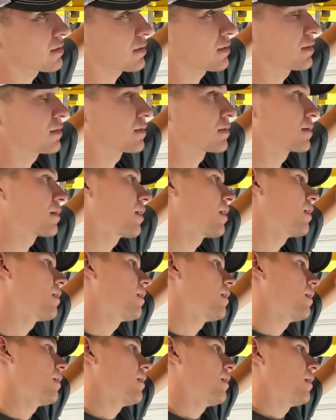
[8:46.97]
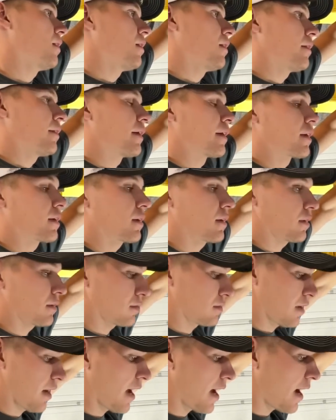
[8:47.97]
because, like,
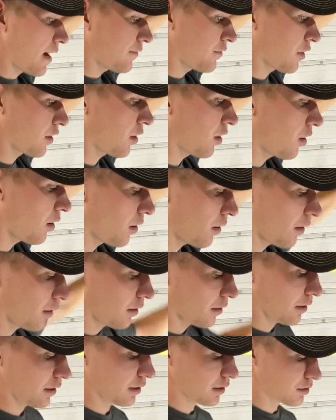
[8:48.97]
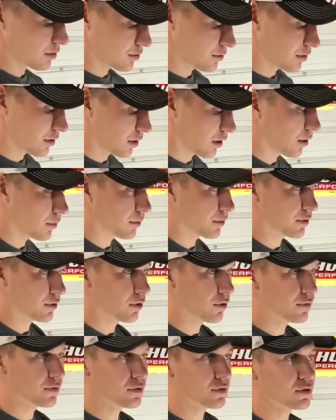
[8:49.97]
to have a car like a street car with
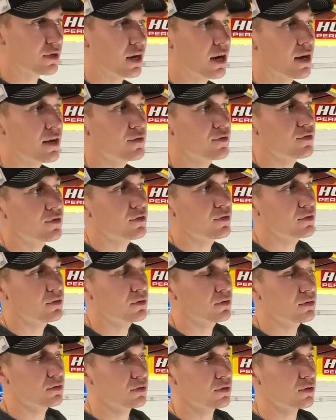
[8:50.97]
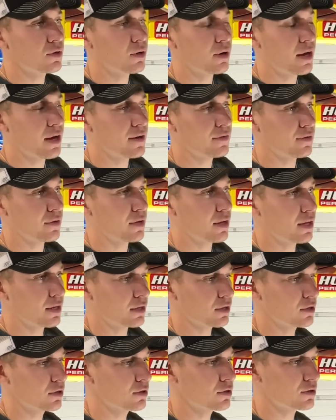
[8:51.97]
overdrive, you don't have a lot
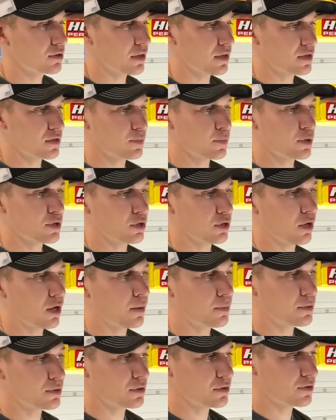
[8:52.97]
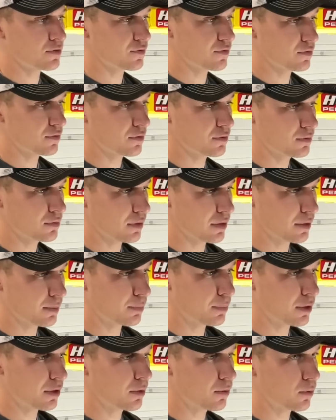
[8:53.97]
of good transmission options for like
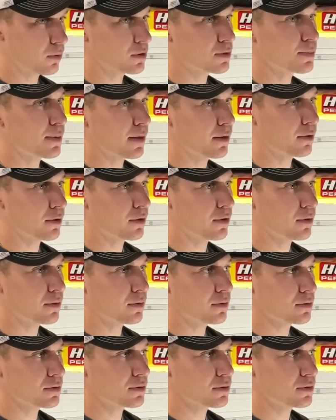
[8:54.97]
big horsepower cars.